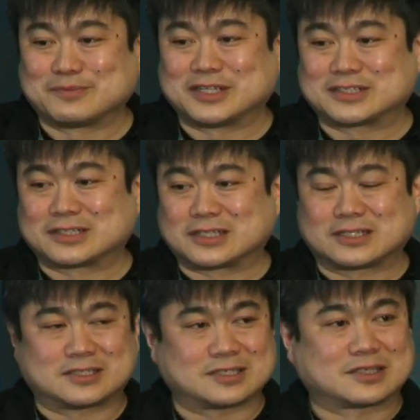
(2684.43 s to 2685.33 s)
I mean, it's, it's,
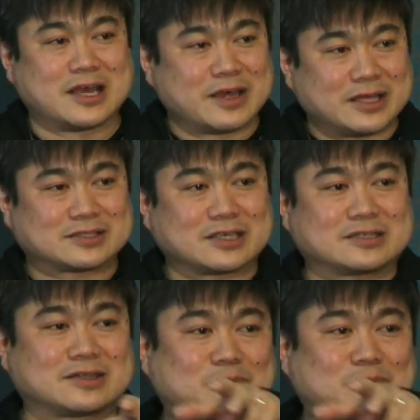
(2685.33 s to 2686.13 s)
it's just, it's, it, the